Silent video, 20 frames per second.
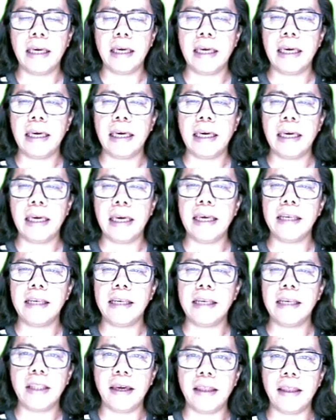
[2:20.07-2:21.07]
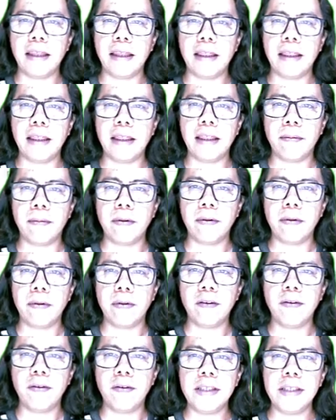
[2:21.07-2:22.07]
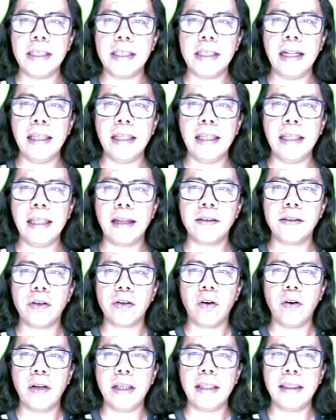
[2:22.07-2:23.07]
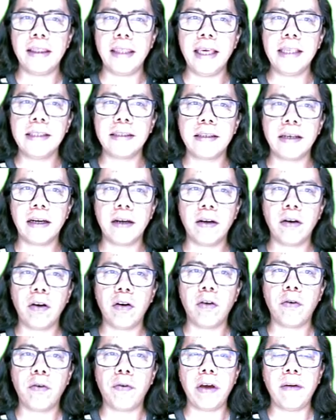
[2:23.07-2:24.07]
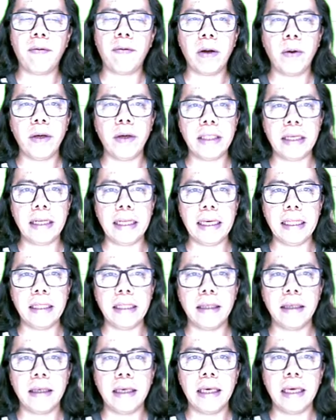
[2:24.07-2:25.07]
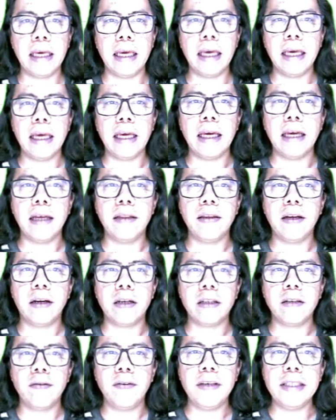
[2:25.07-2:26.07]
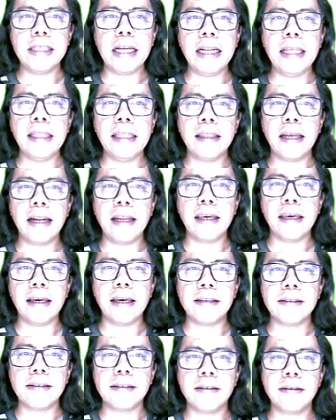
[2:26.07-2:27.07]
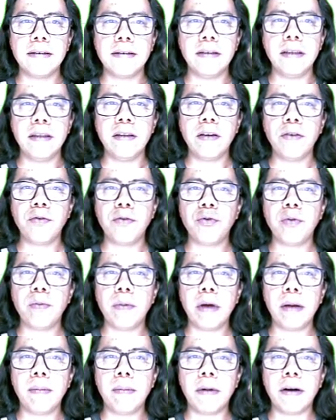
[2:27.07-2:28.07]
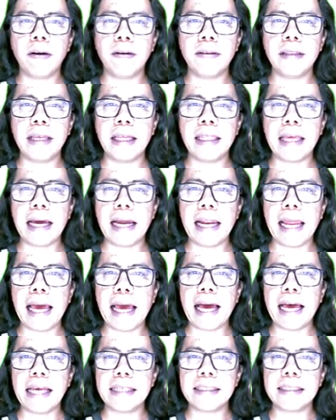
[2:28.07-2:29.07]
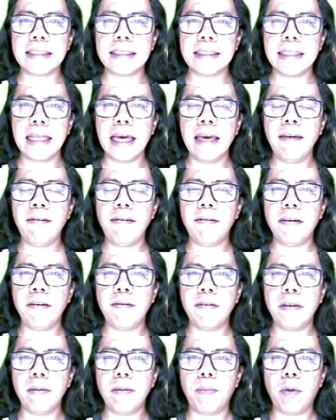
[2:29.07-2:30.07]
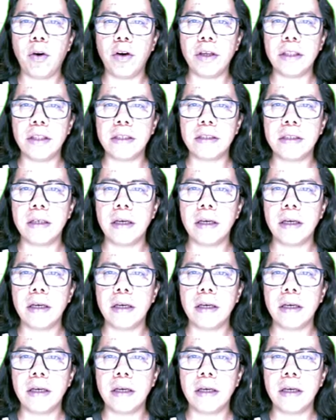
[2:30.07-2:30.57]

Extract the data. The artificial intelligence only takes care of evaluating it. The artificial intelligence didn't remember that Anna has 950 points.